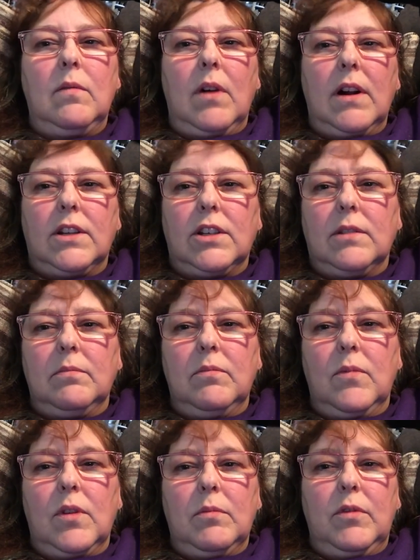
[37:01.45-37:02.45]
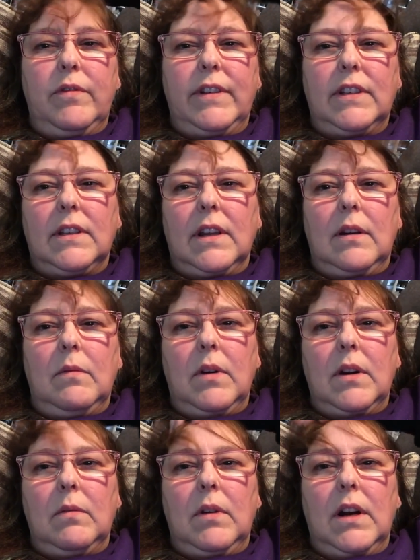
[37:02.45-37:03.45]
watched more movies than I
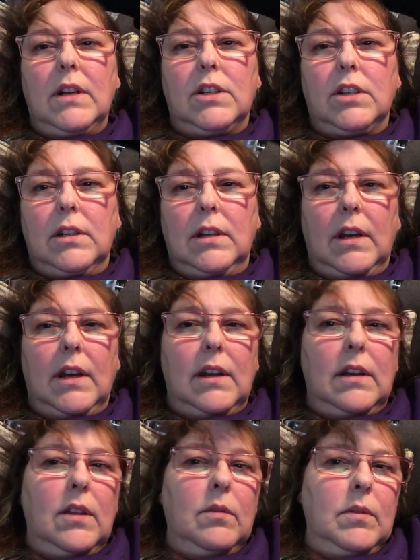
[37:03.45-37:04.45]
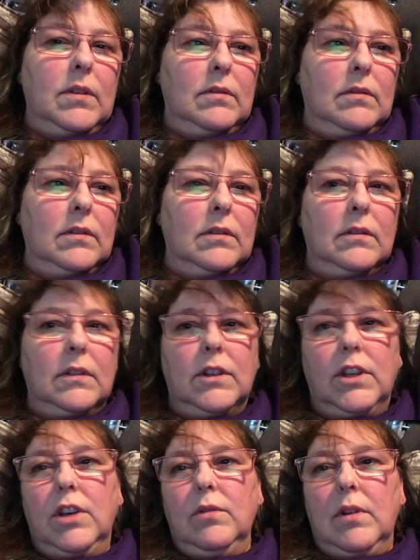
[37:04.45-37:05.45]
want to watch, and I got another one
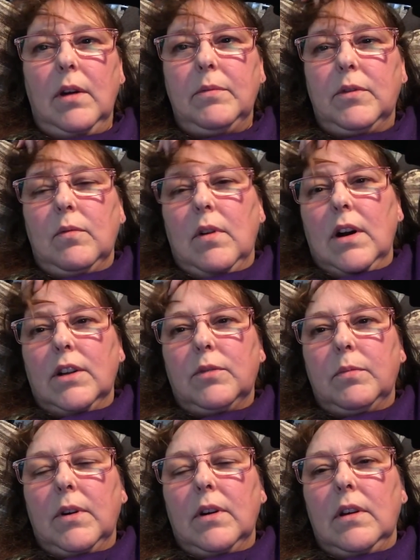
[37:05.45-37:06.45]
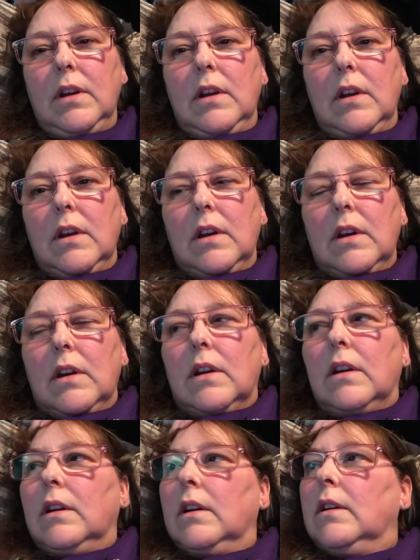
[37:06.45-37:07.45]
queued up to watch. But
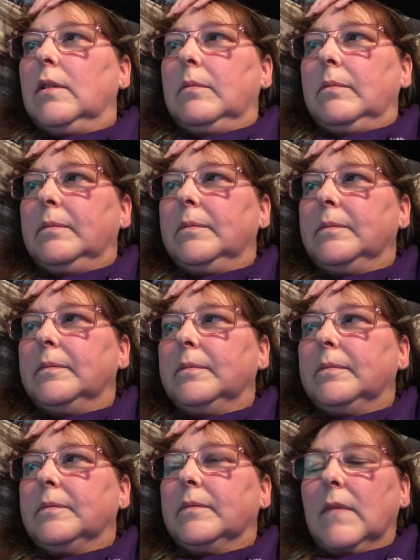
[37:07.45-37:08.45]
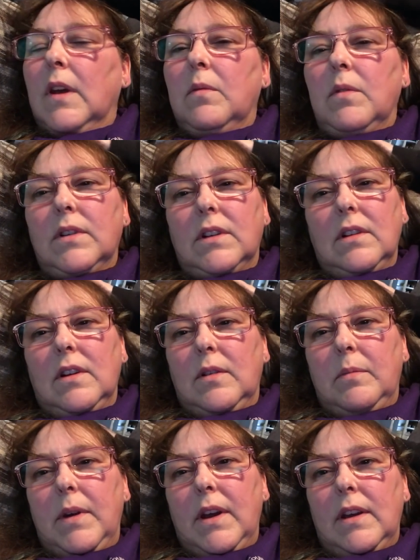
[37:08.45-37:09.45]
um, I worked a
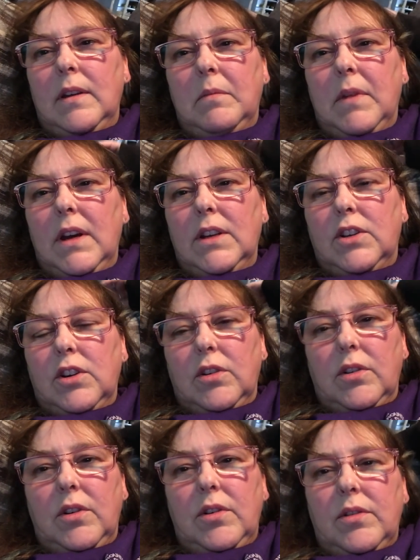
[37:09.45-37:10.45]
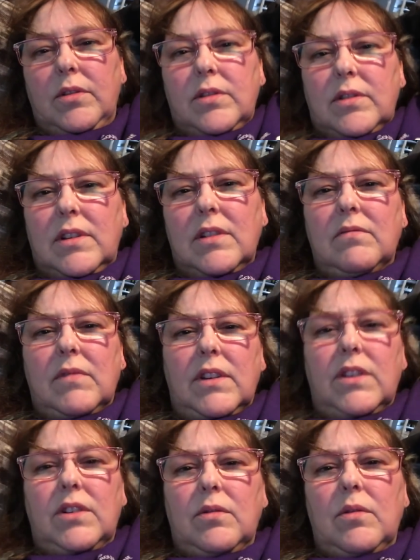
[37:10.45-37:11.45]
little bit in my journal, didn't
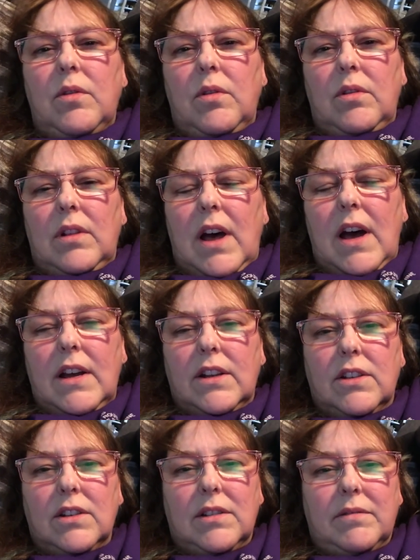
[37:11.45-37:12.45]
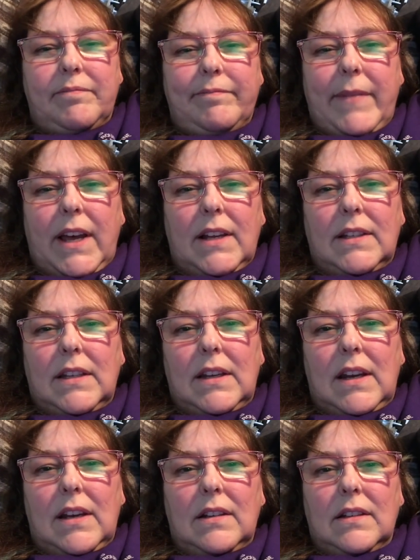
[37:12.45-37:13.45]
really do a whole lot, just odds and
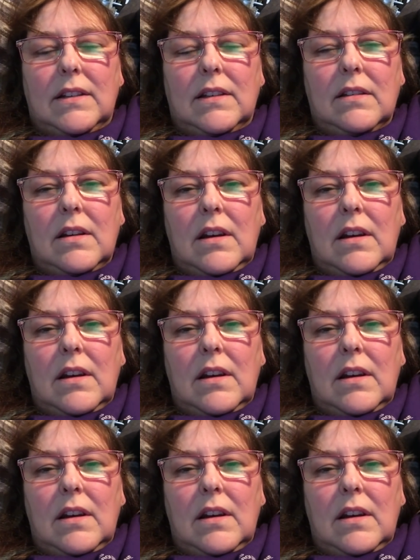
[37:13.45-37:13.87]
ends.